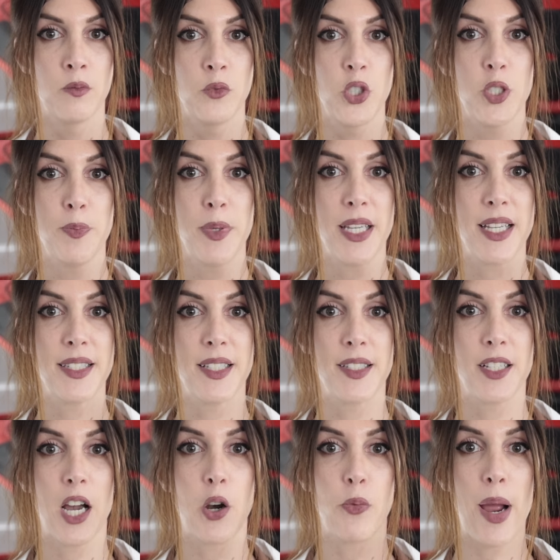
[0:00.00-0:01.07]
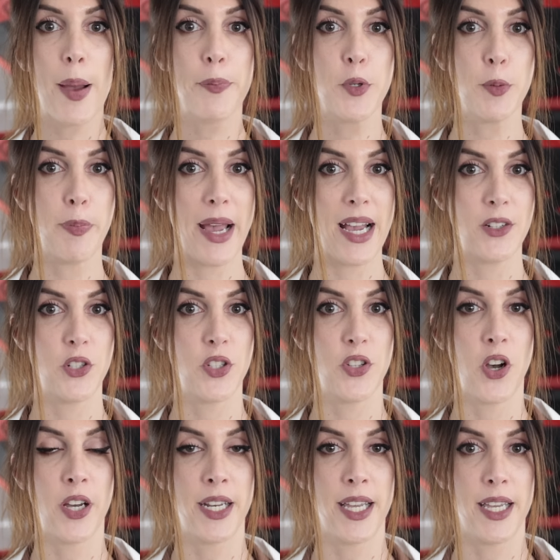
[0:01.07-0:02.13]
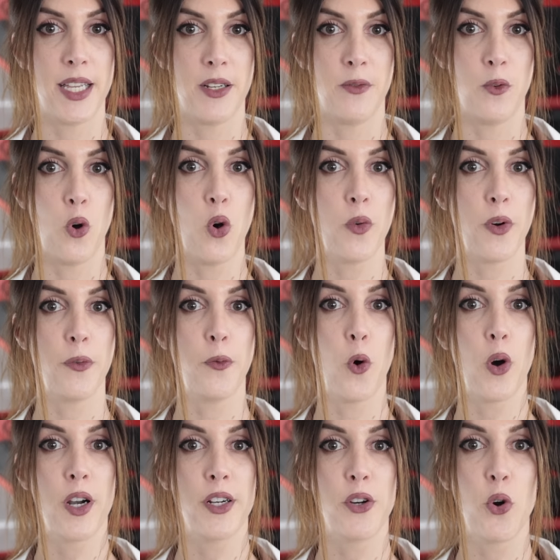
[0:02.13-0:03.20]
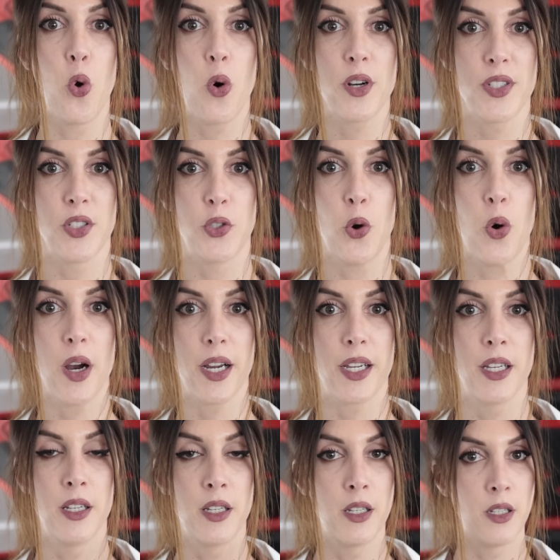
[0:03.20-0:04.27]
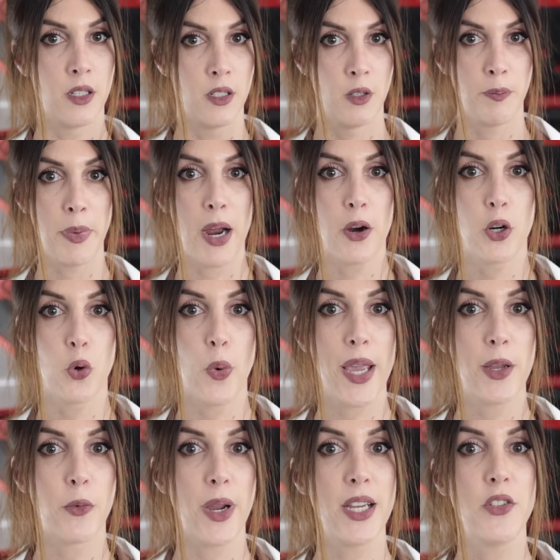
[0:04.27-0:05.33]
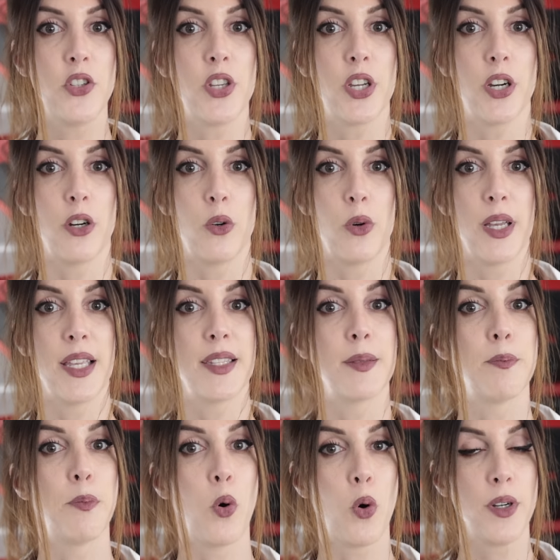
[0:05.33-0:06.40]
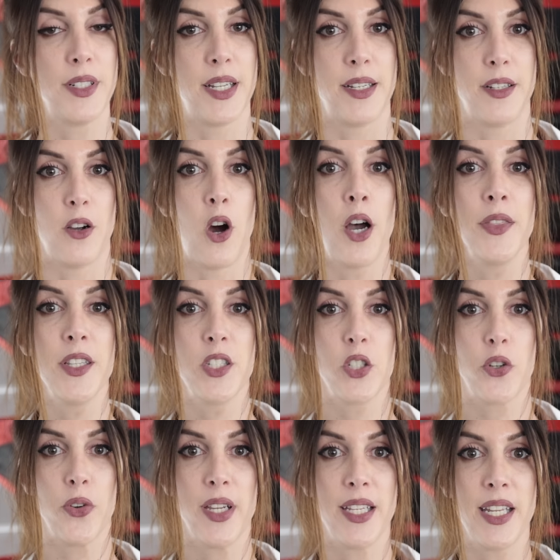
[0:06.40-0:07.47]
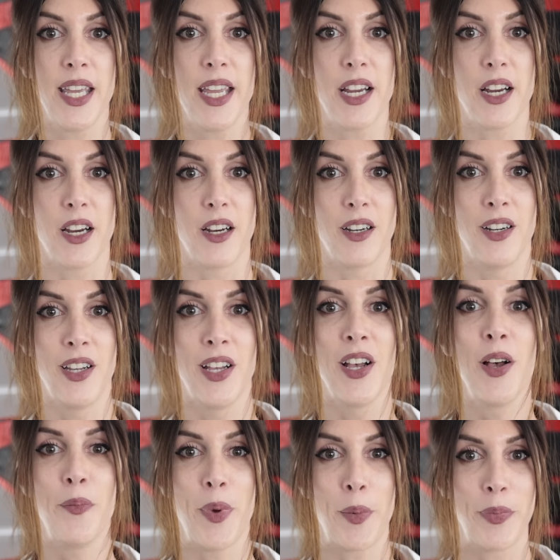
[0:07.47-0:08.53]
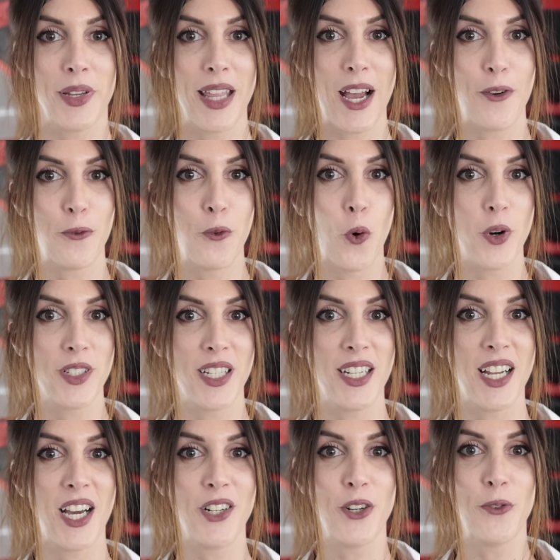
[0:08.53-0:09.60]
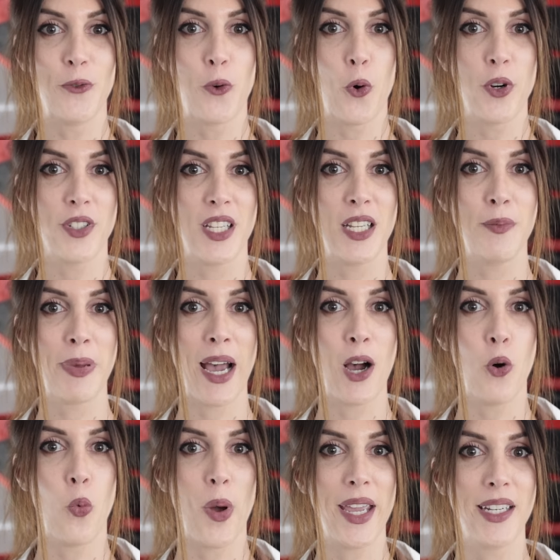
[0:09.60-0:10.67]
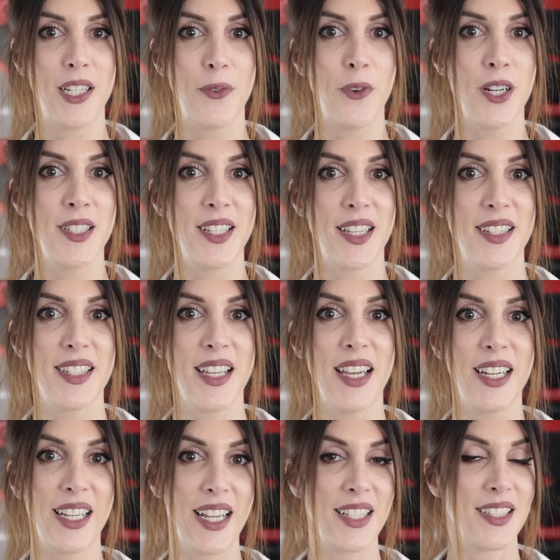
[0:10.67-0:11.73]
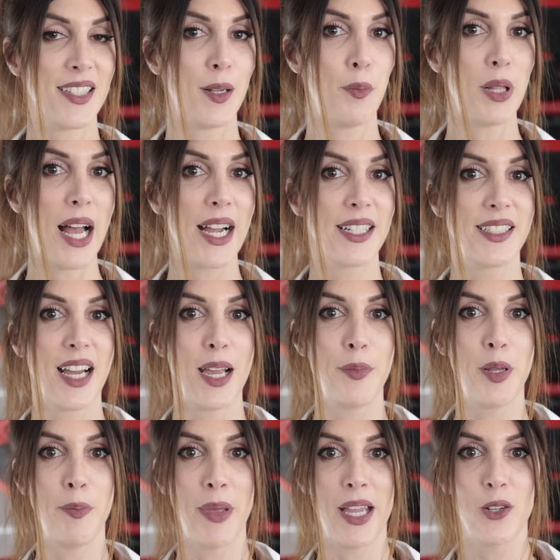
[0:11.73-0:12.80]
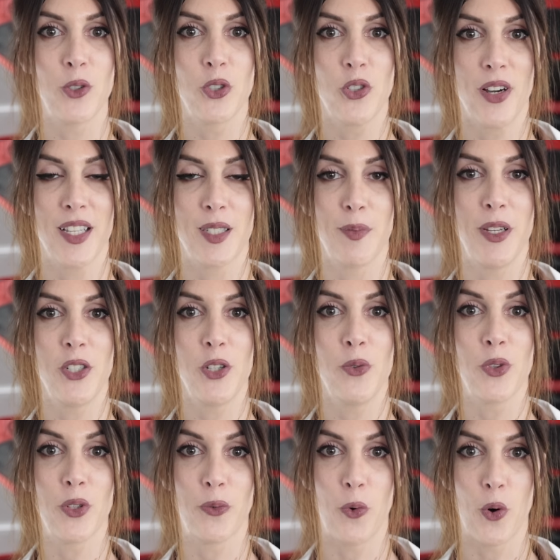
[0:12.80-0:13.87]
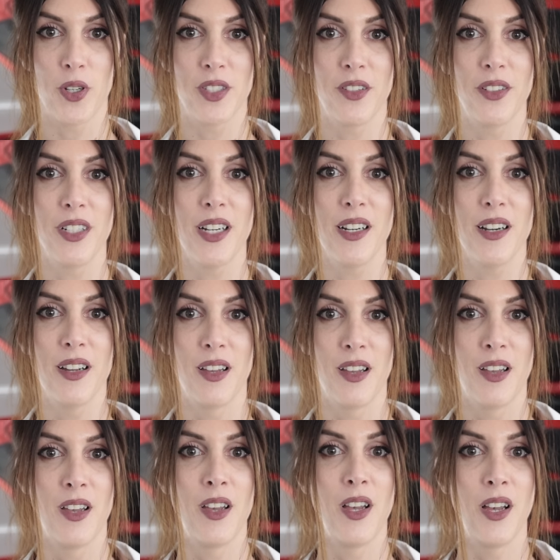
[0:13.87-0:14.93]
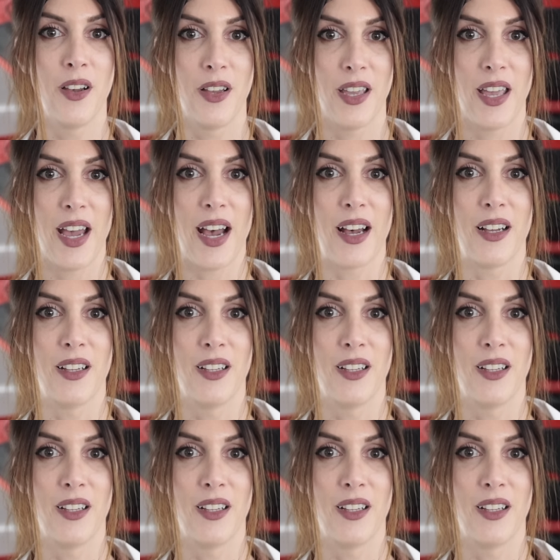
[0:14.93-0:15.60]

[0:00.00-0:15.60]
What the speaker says: just because it's got Raptor badges on it and over 400 horse and torque, power to weight ratio is important. On the screen here, remember that 1,414 pound weight difference I said against the Black Diamond manual transmission with the 4-cylinder? Yeah.